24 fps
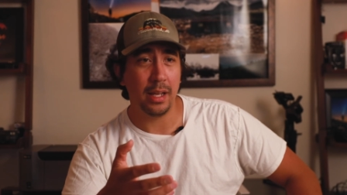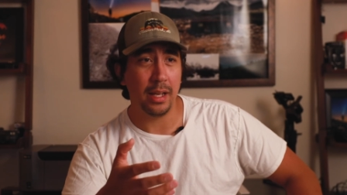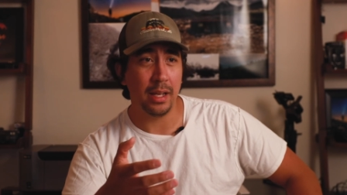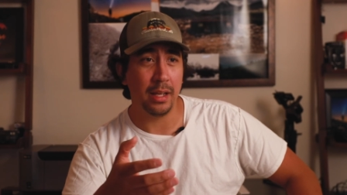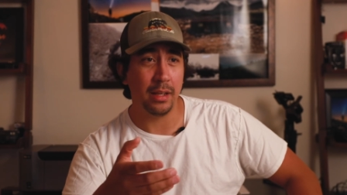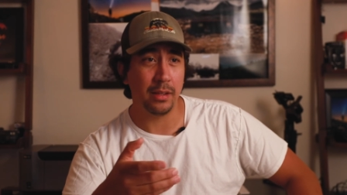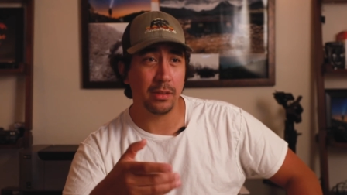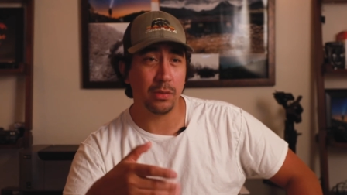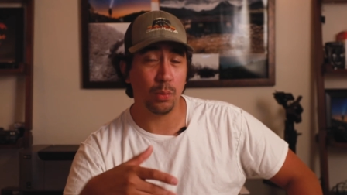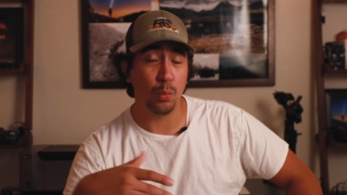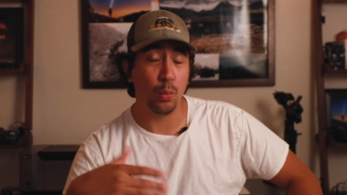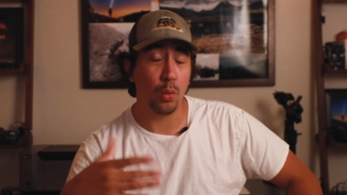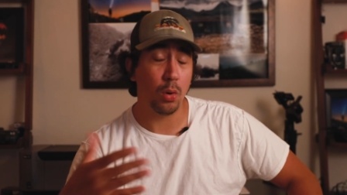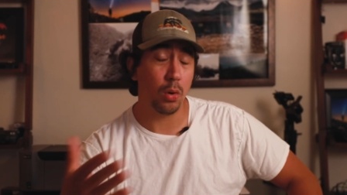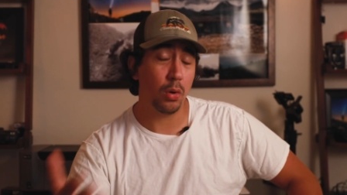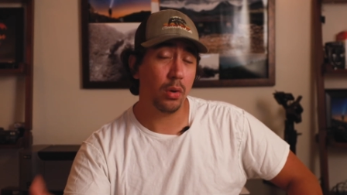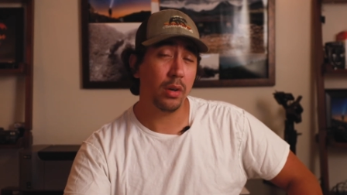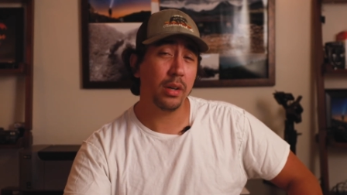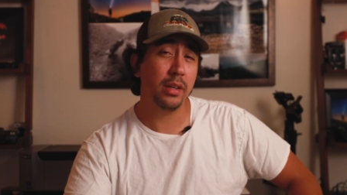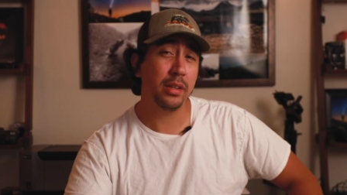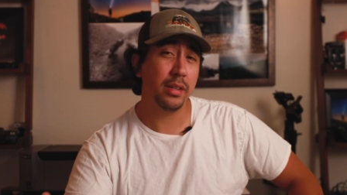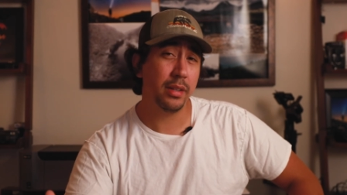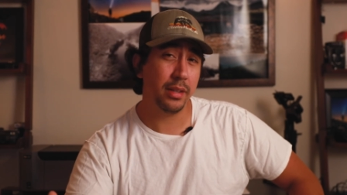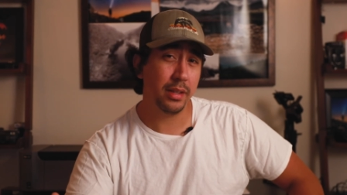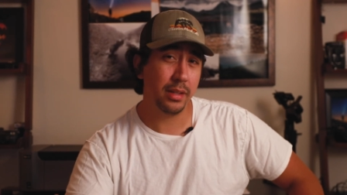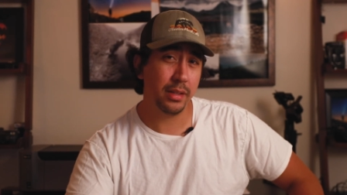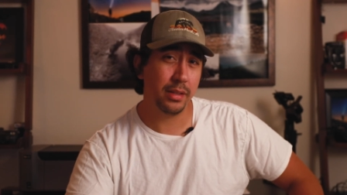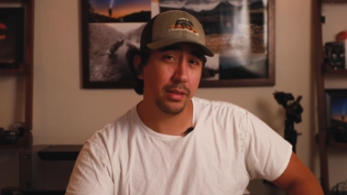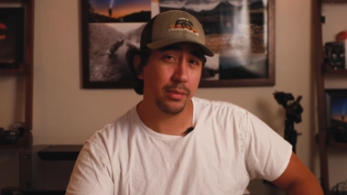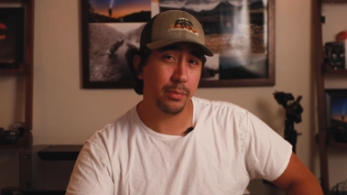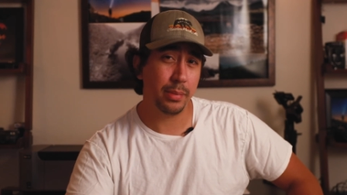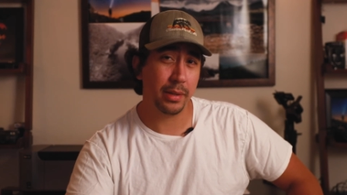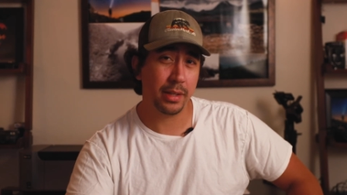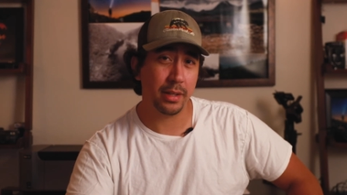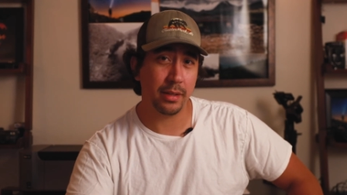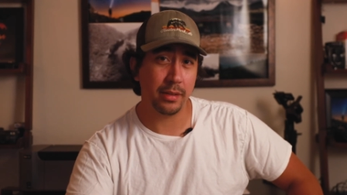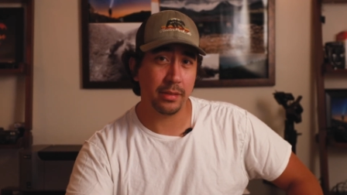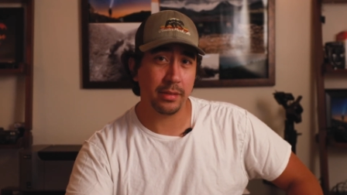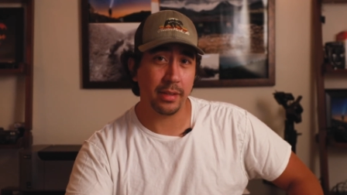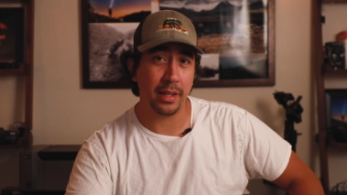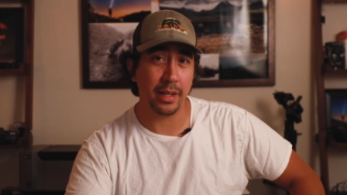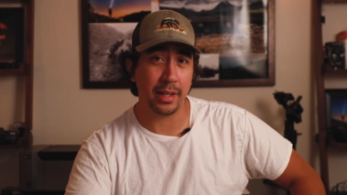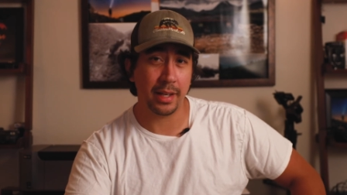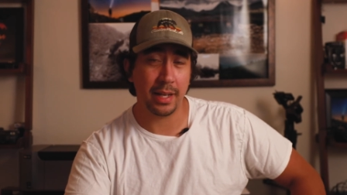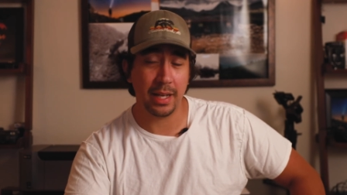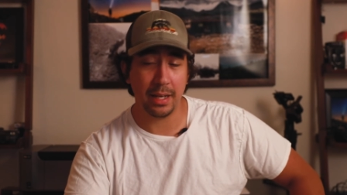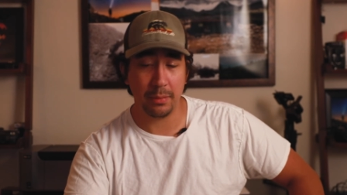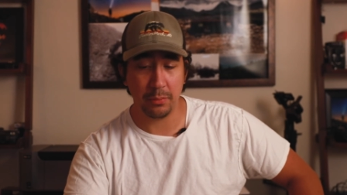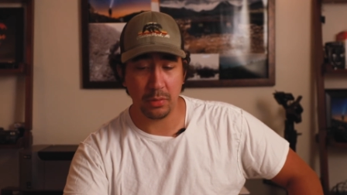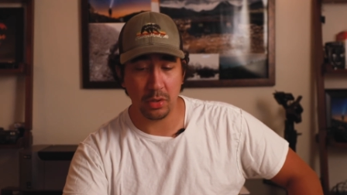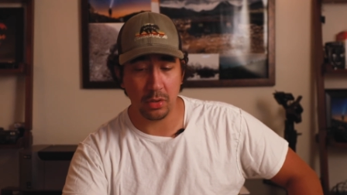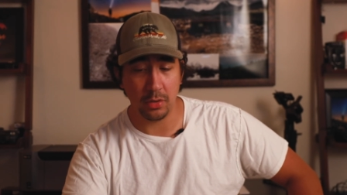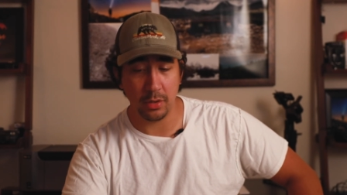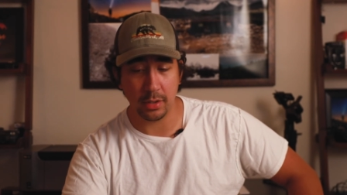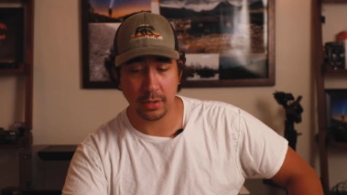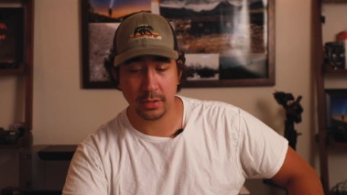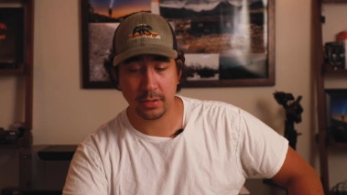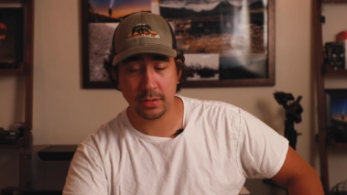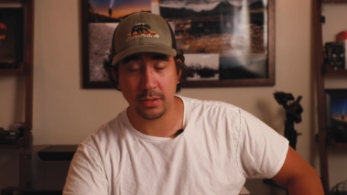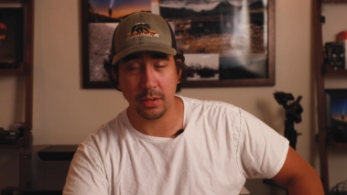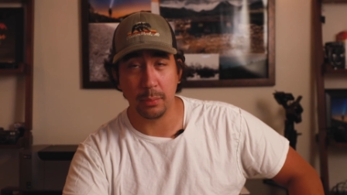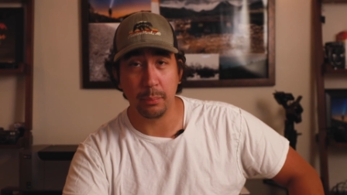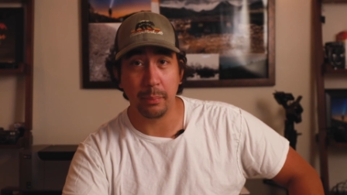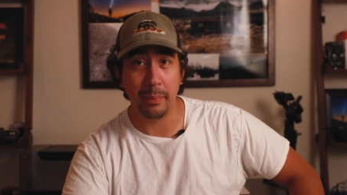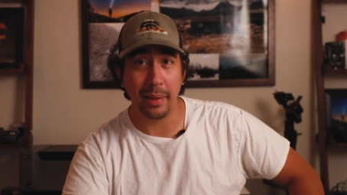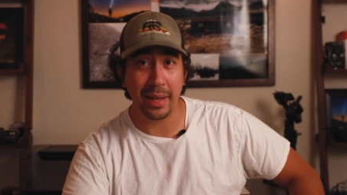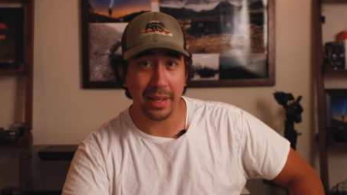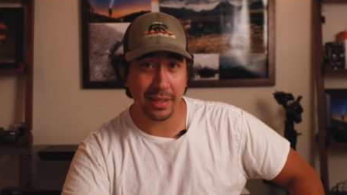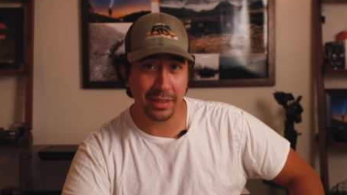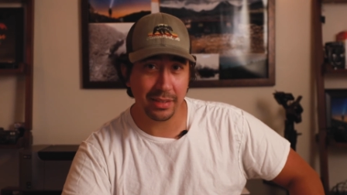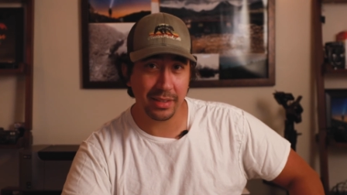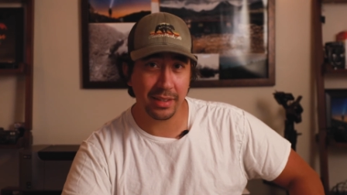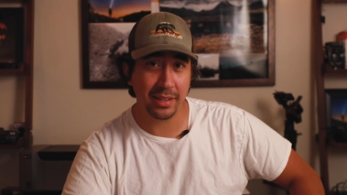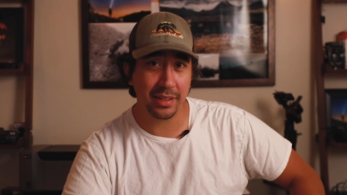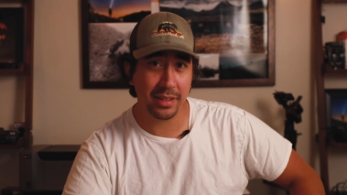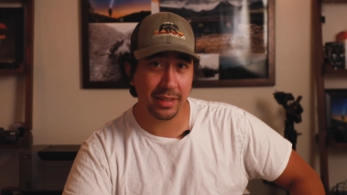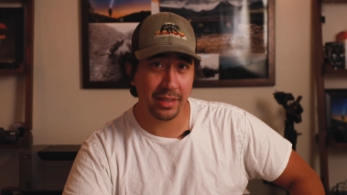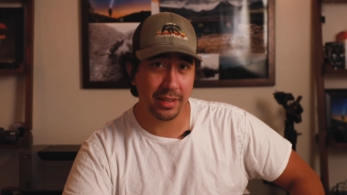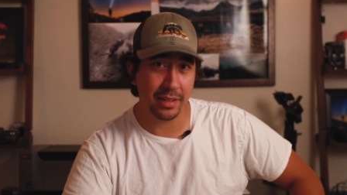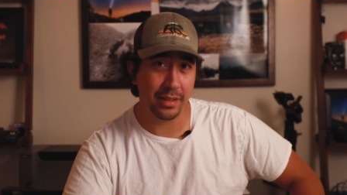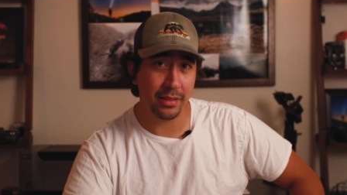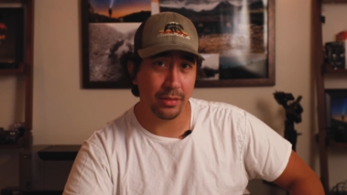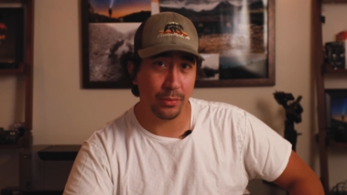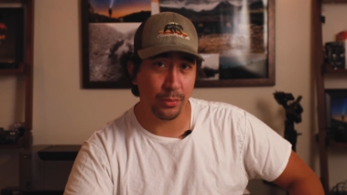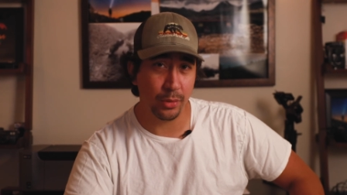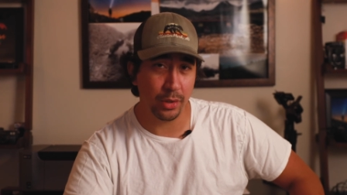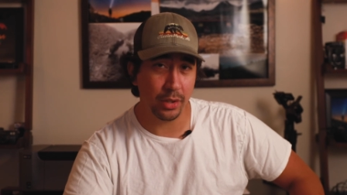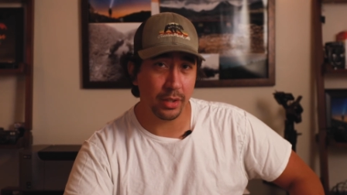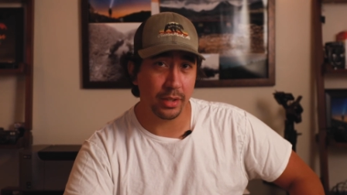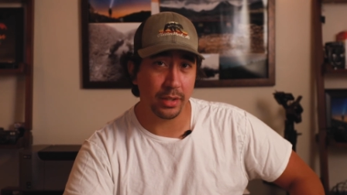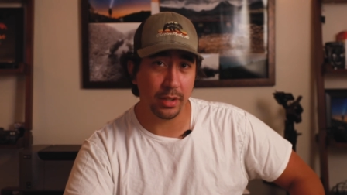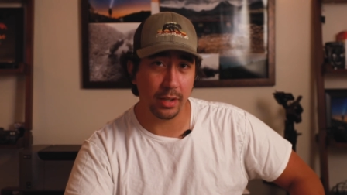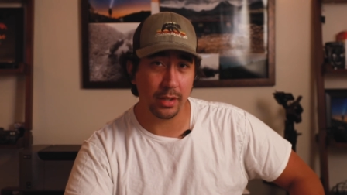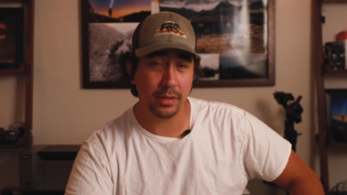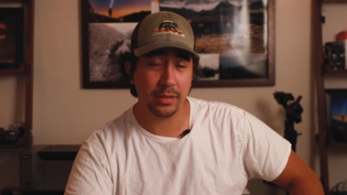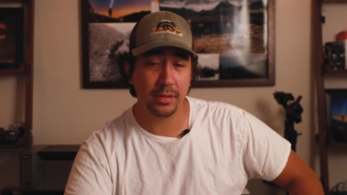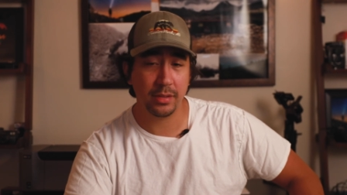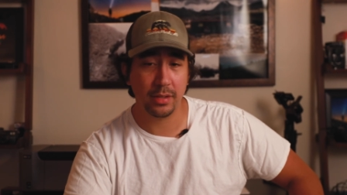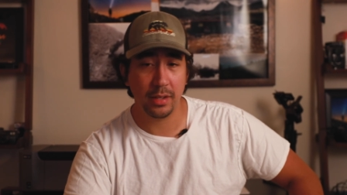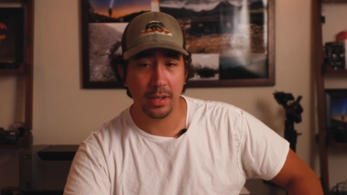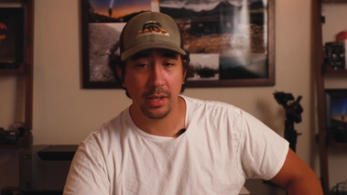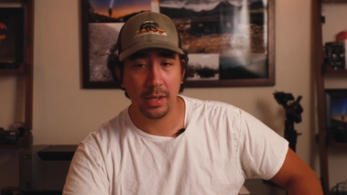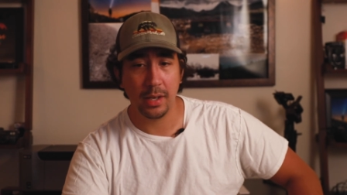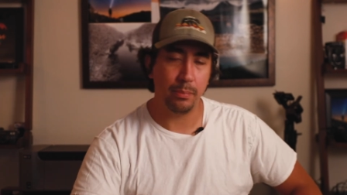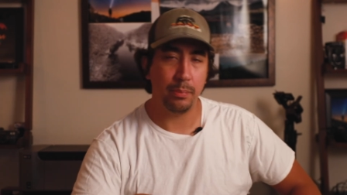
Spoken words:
it's warranted because that camera looks amazing, really does.